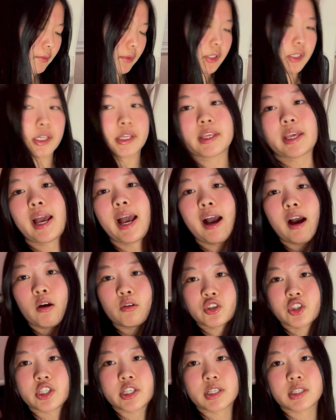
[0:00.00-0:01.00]
like how
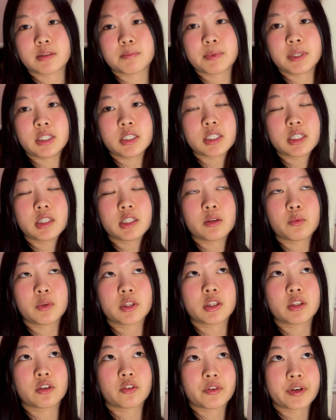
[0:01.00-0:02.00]
she has been dealing with
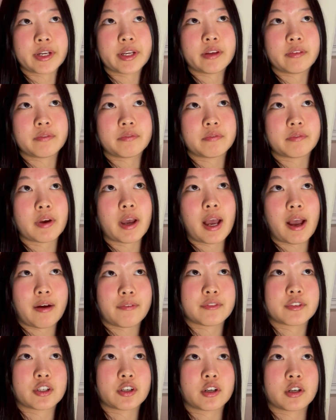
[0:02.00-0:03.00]
the grief
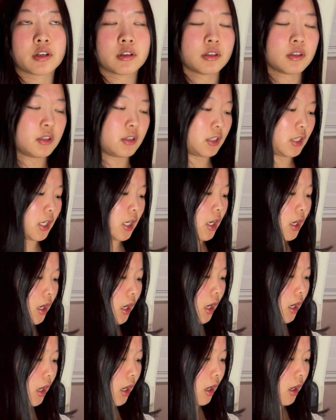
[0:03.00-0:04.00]
after
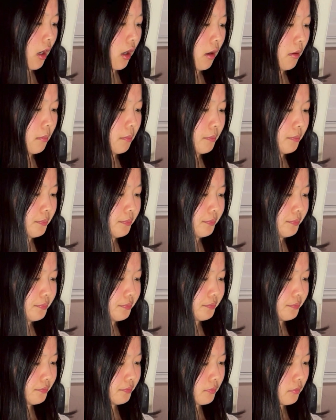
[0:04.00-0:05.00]
um
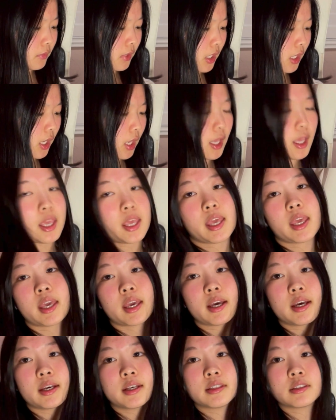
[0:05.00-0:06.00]

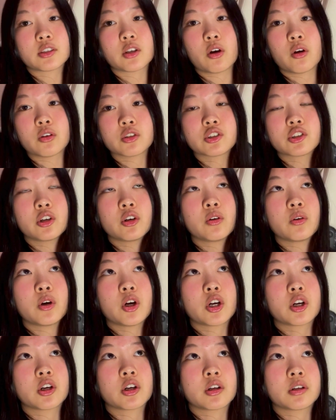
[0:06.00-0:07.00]
and also
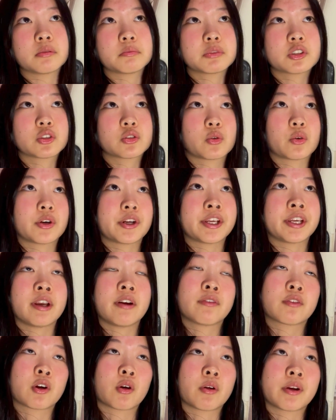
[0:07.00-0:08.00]
her story
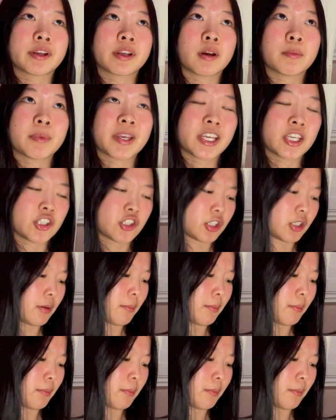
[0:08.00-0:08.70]
of growing up Asian